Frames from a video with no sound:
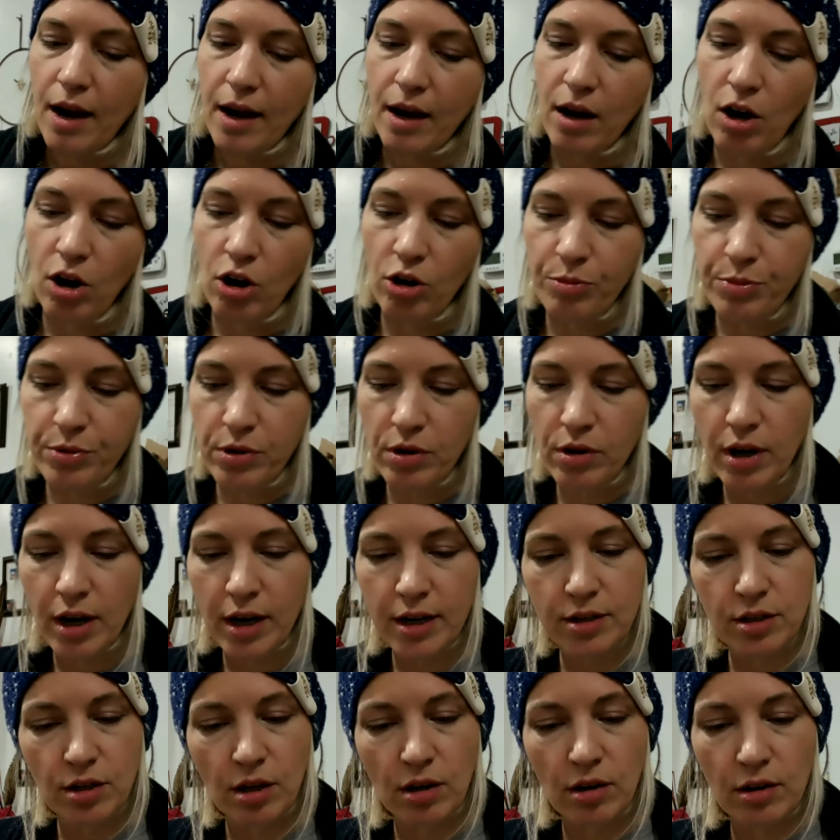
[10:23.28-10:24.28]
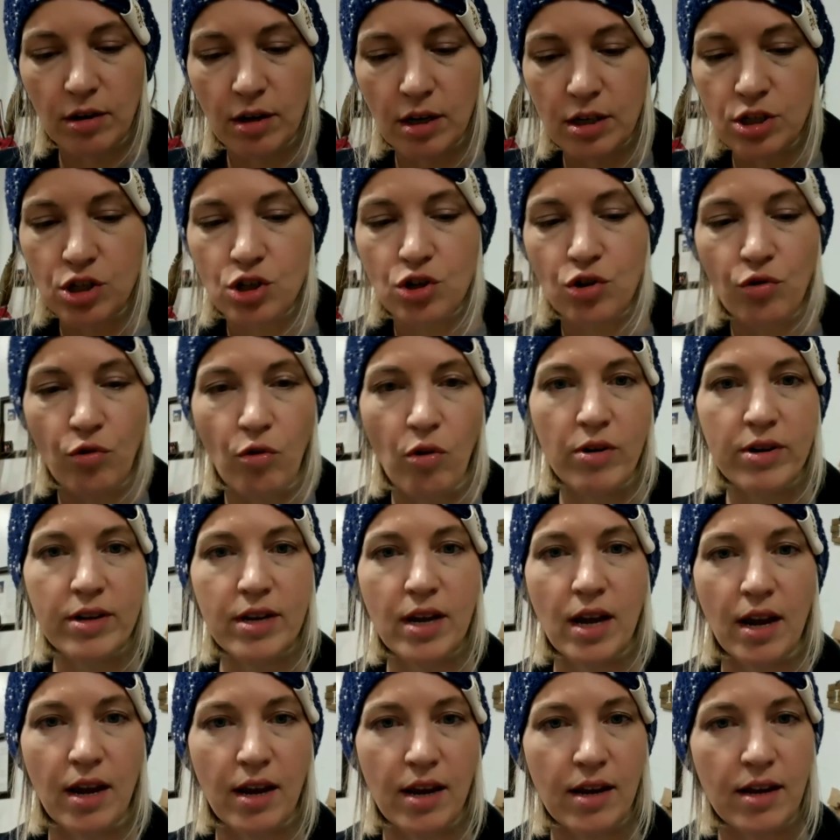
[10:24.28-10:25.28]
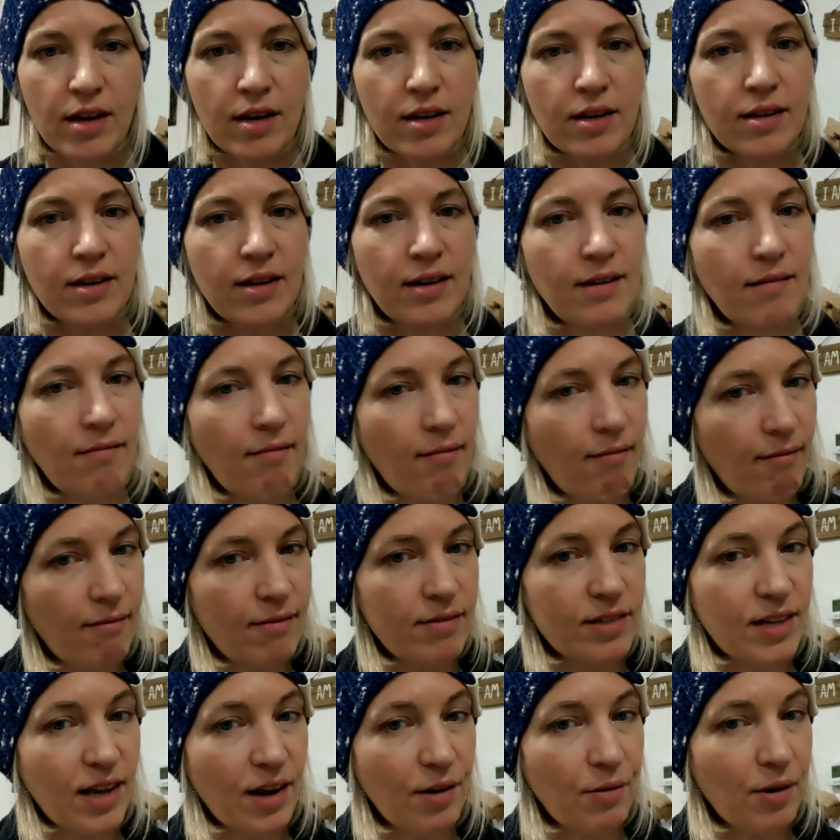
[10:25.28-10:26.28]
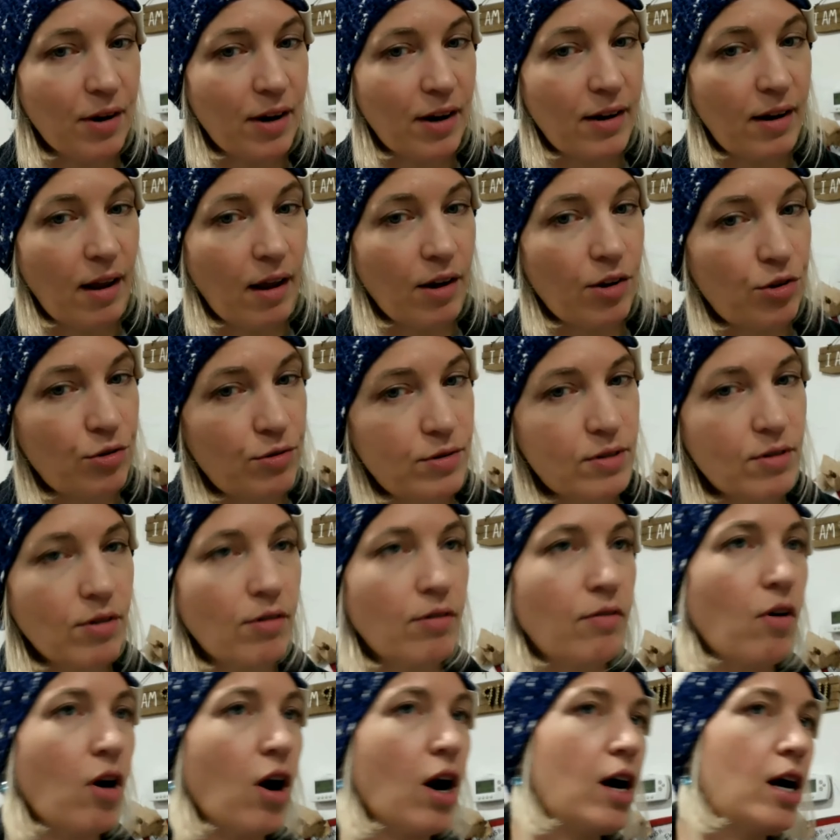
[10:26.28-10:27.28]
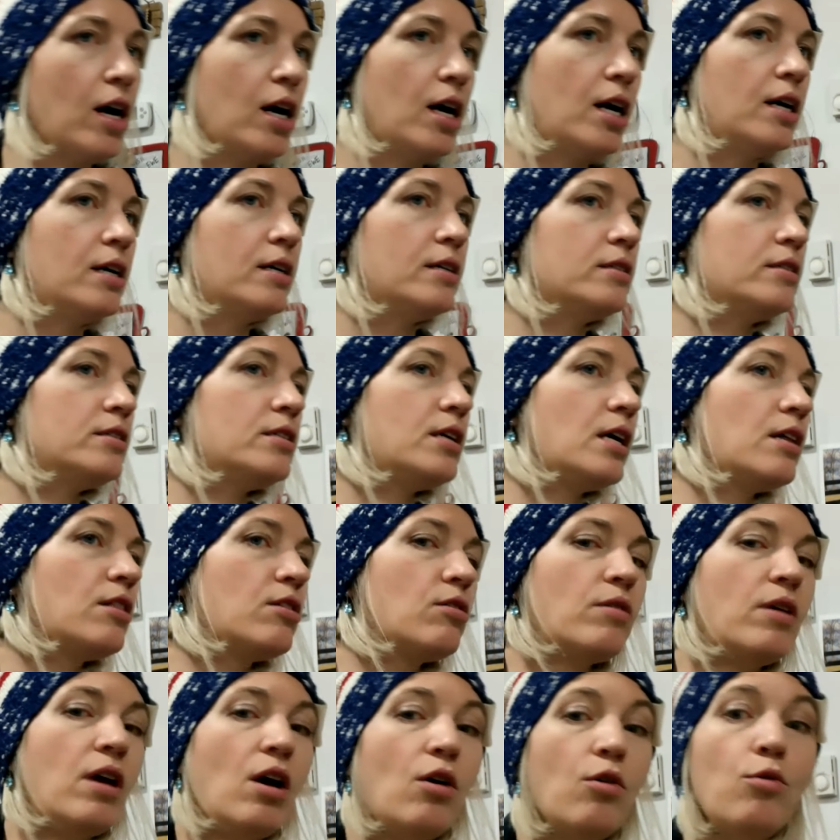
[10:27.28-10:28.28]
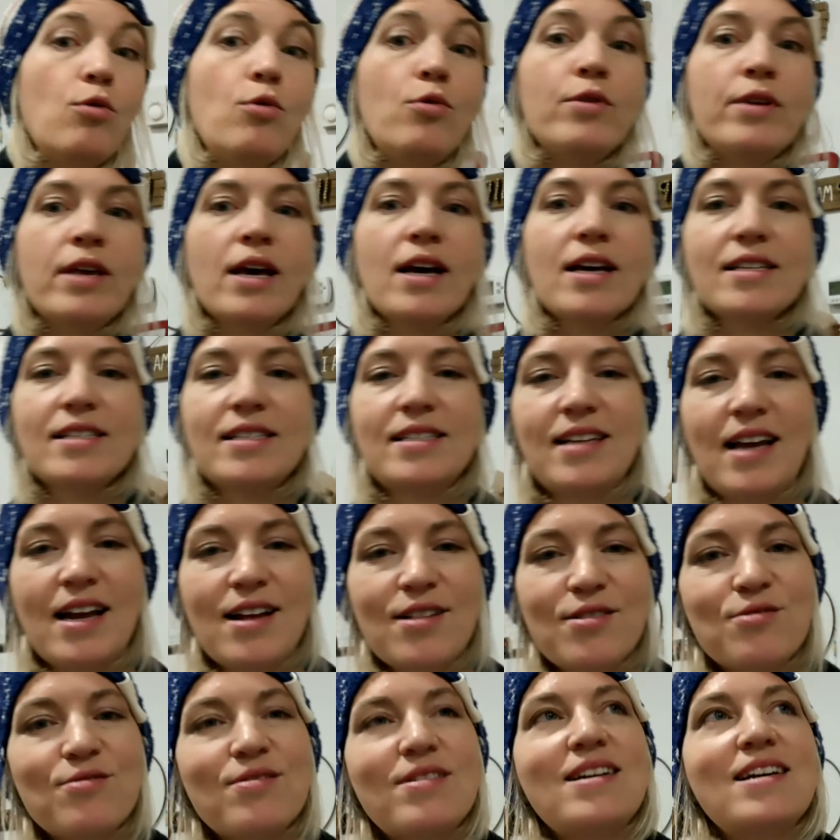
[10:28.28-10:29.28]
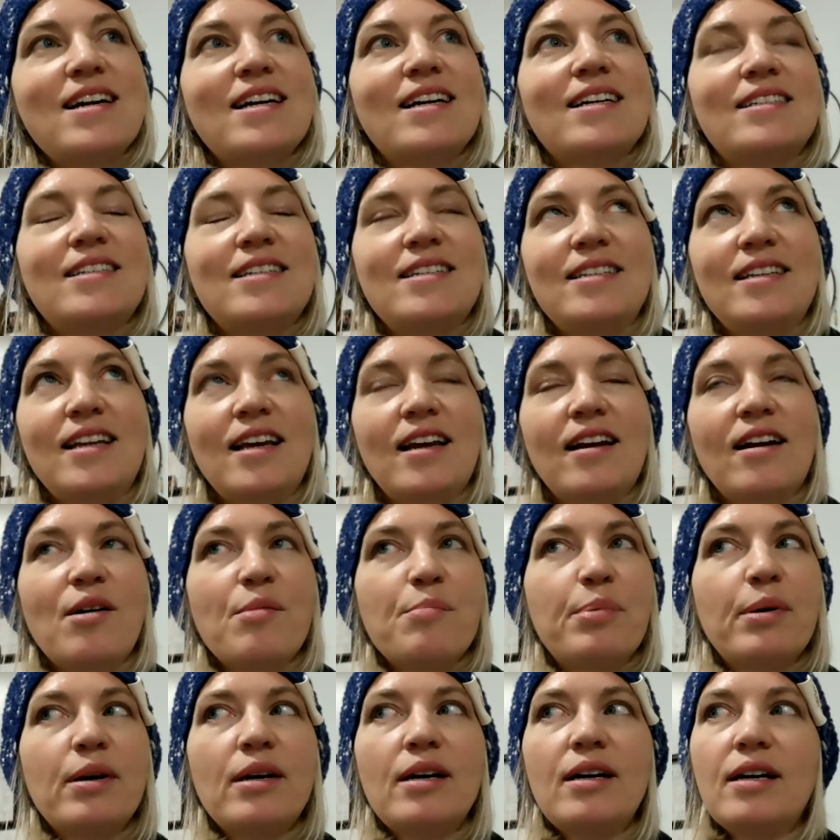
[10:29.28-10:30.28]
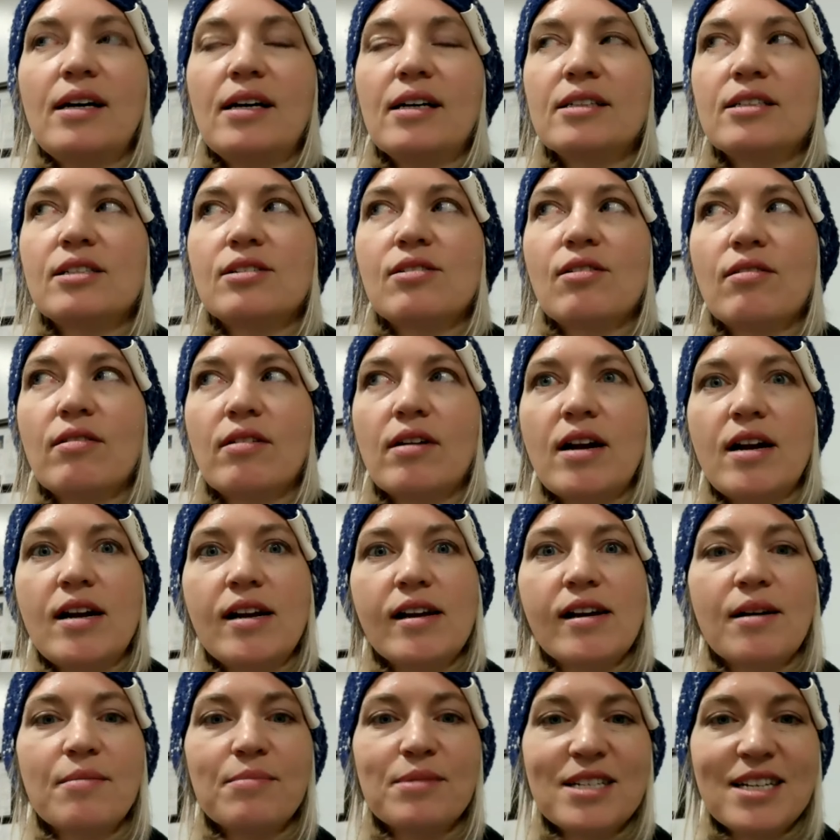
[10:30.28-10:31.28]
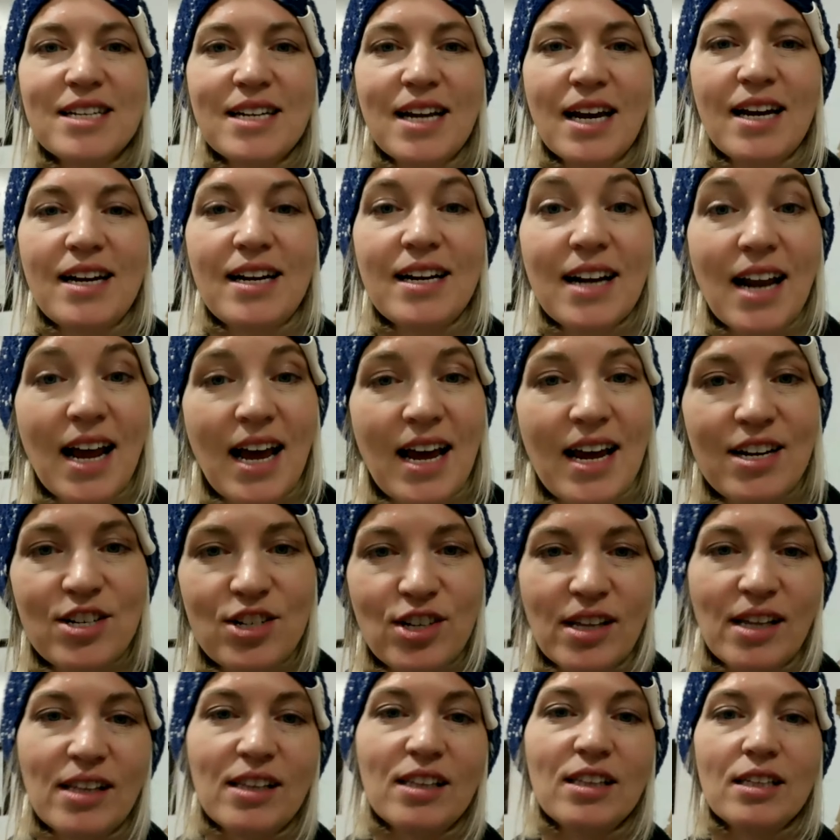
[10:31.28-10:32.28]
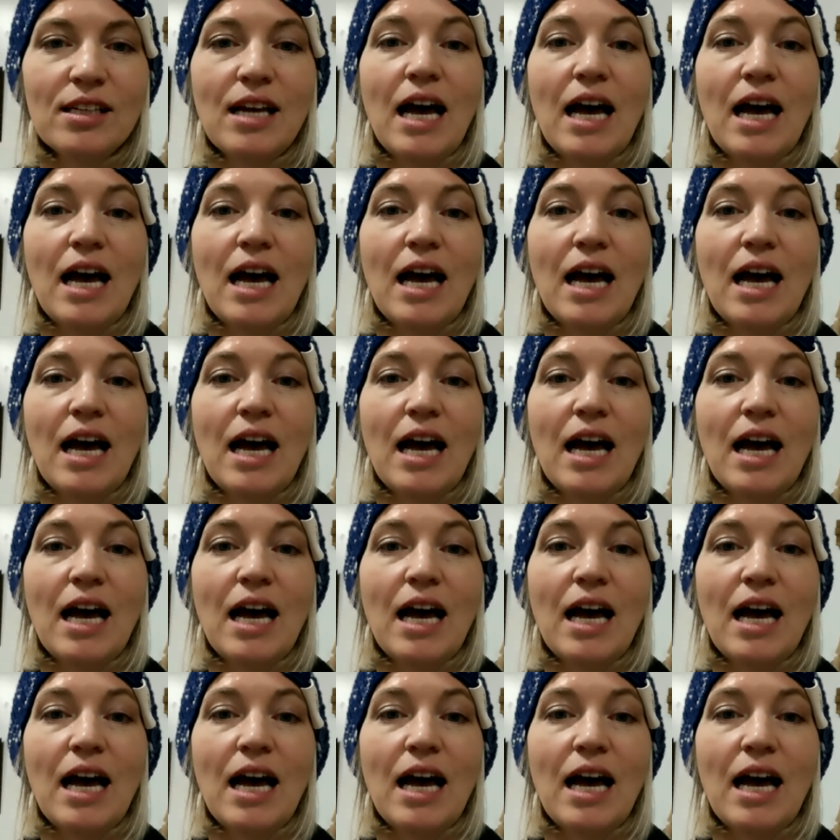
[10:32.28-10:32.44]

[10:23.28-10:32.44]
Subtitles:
I hope you guys are enjoying day 1 and day 2 so far. Day 3. Oh yes, day 3. I get to knit up. Start knitting up tonight. And actually,